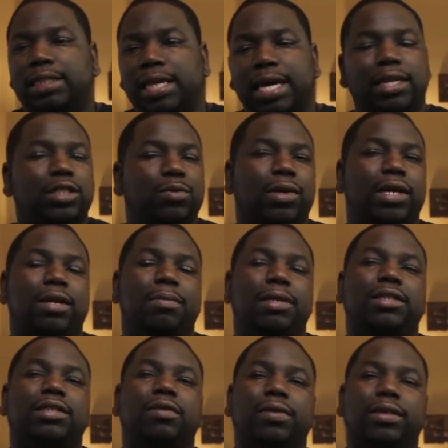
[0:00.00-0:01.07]
That is one of the
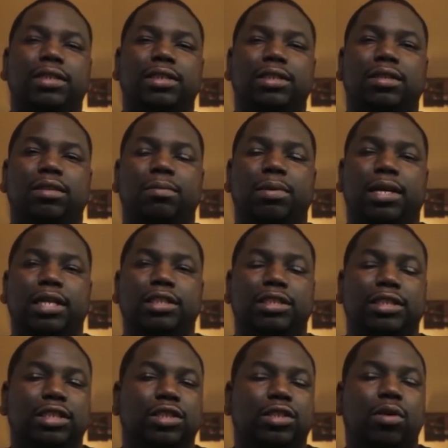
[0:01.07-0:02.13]
mysteries, because
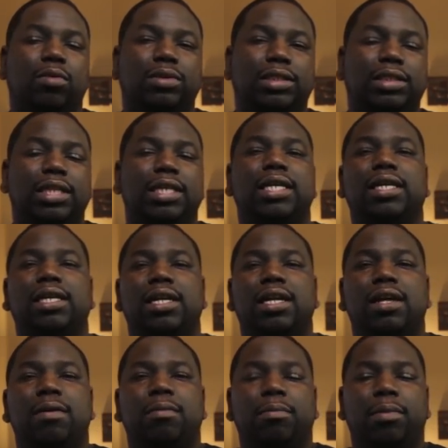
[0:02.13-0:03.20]
you just don't see
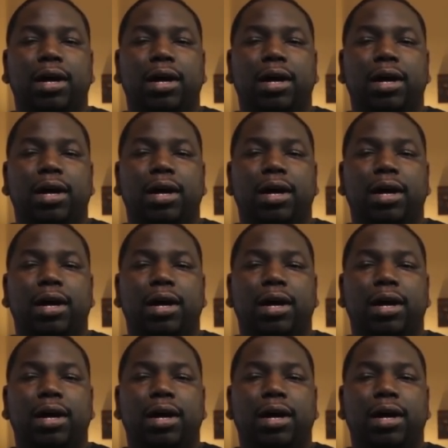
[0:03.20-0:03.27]
it.